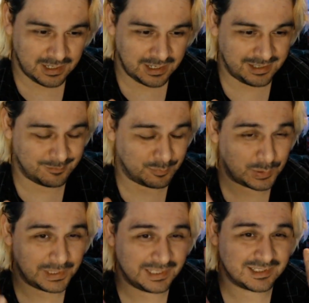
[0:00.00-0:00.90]
It
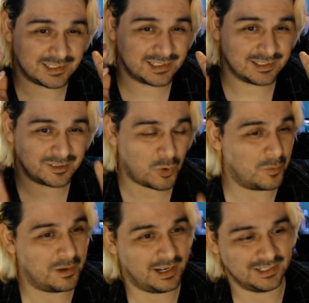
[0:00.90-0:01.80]
prints so
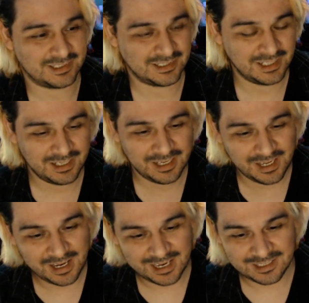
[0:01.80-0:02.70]
much
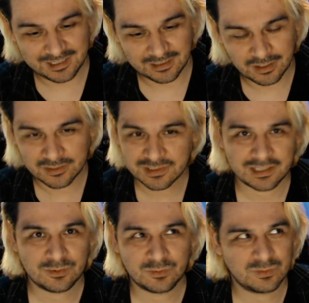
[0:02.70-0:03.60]
and it costs
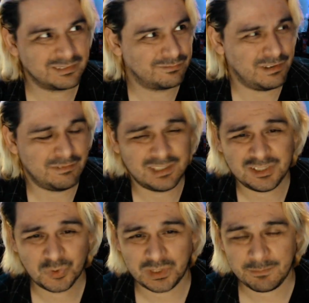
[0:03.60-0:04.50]
like 15,
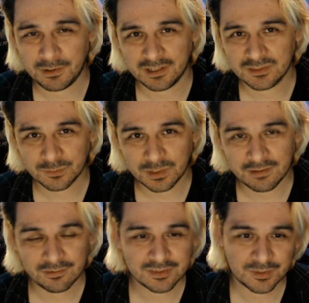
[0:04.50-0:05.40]
20 bucks or
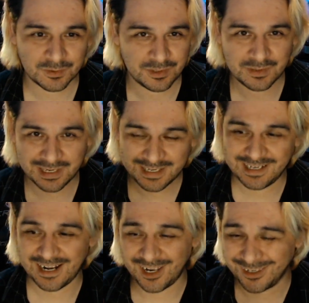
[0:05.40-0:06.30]
whatever. So you can get
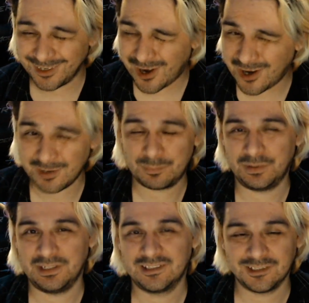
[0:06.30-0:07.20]
a lot of
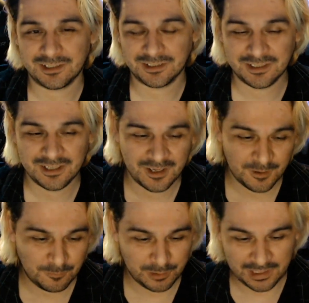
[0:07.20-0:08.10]
prints done
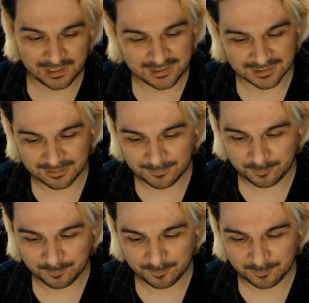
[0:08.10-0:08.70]
with